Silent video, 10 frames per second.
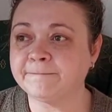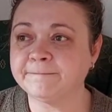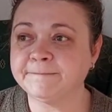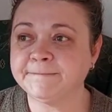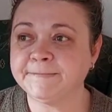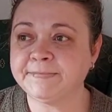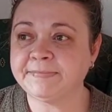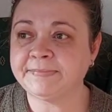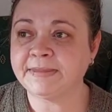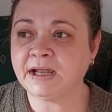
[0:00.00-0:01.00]

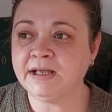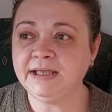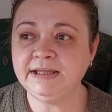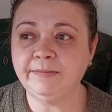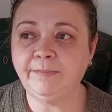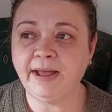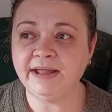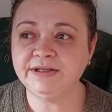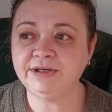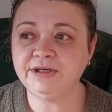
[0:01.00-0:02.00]
In the
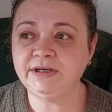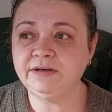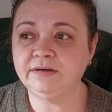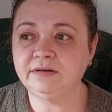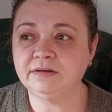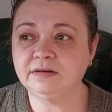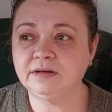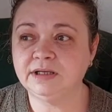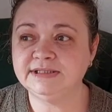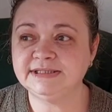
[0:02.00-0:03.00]
pattern,
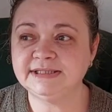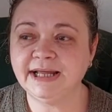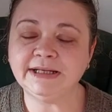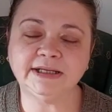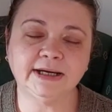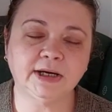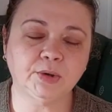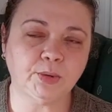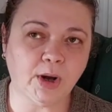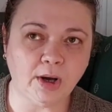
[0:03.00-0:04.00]
it's not a
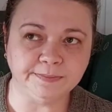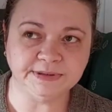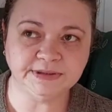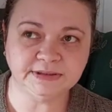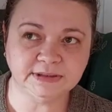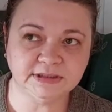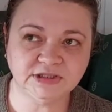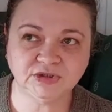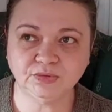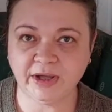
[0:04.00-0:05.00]
cropped
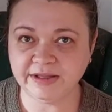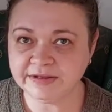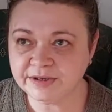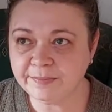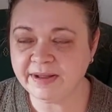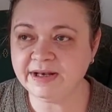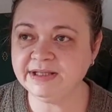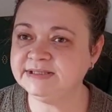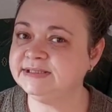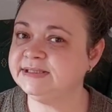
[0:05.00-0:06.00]
sweater, but
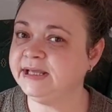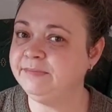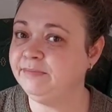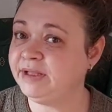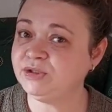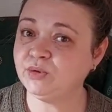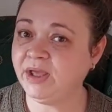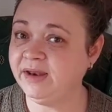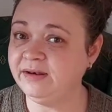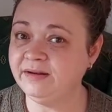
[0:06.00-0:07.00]
it's in
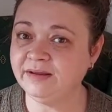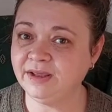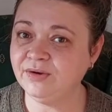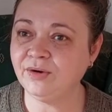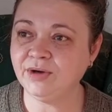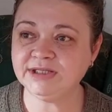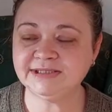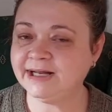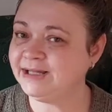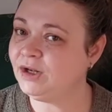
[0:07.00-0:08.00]
between. You know,
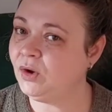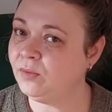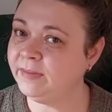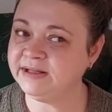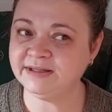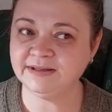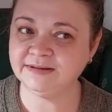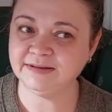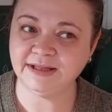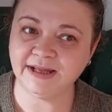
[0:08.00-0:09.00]
it's not long, but
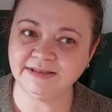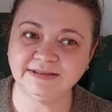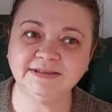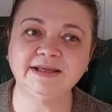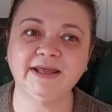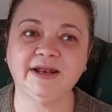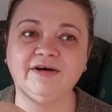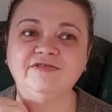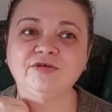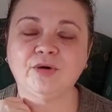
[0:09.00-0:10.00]
not
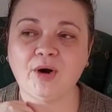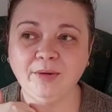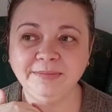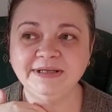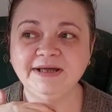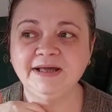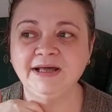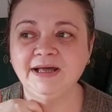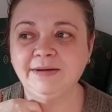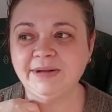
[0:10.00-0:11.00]
enough cropped.
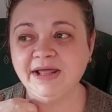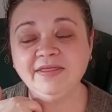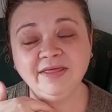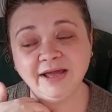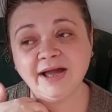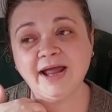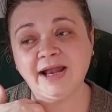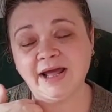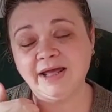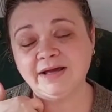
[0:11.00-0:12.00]
But I think I
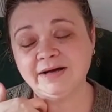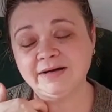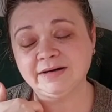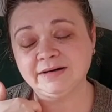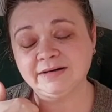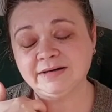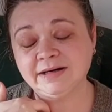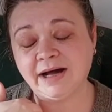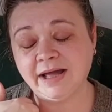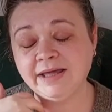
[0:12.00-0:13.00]
like,
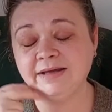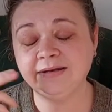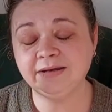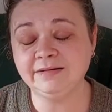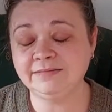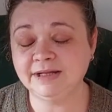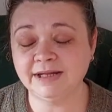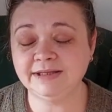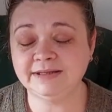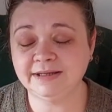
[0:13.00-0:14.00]
I
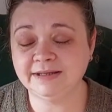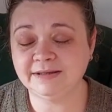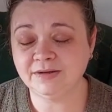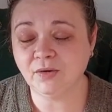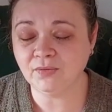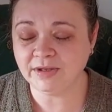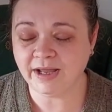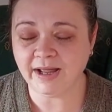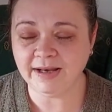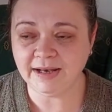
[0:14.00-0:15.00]
not only
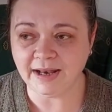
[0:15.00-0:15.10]
I